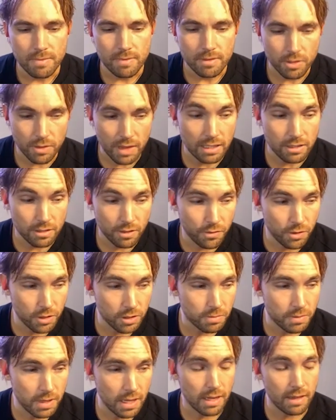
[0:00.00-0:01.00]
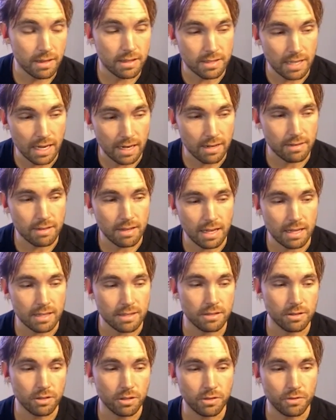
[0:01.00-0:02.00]
So that's the first thing. And the second thing
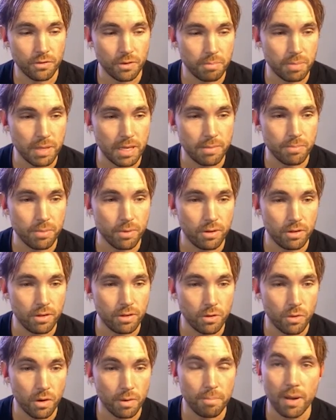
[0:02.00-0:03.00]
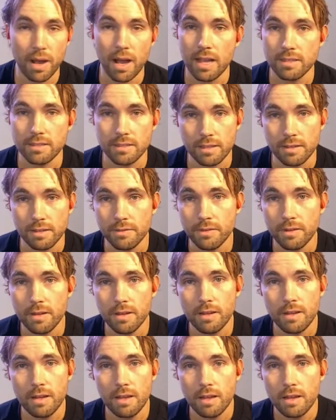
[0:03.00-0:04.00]
is look for people who are positive.
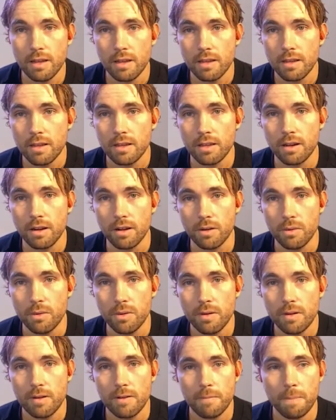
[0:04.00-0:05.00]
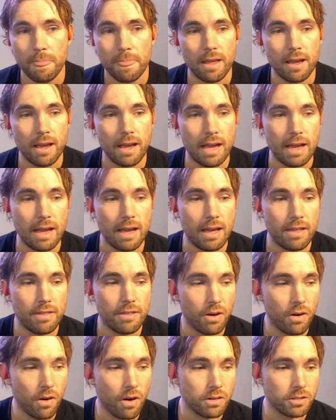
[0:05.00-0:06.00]

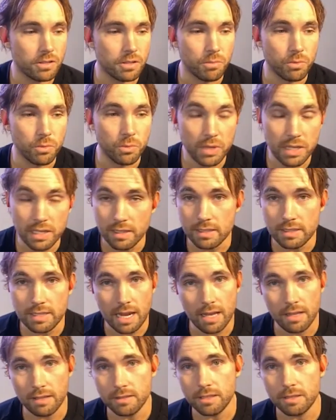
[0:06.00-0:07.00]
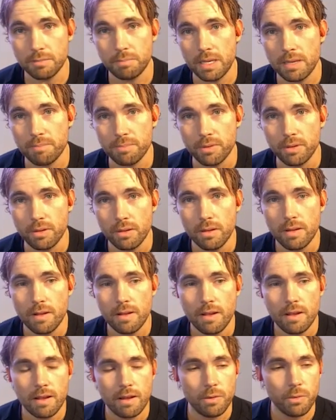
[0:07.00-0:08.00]
There are some really talented people,
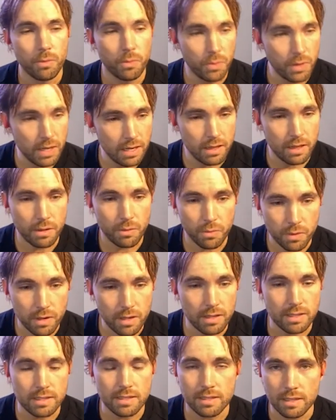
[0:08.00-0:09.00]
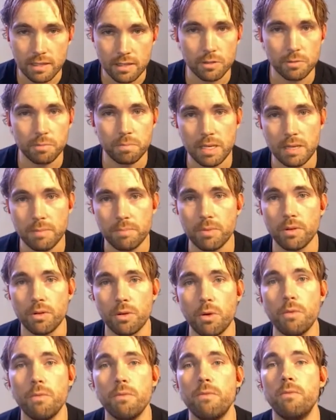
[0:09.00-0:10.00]
really, really skilled
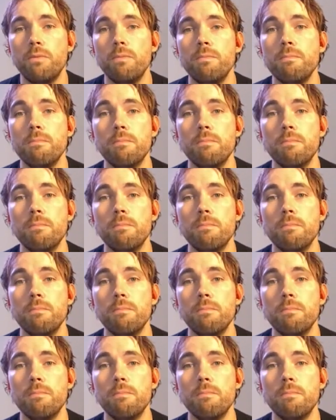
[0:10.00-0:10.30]
people who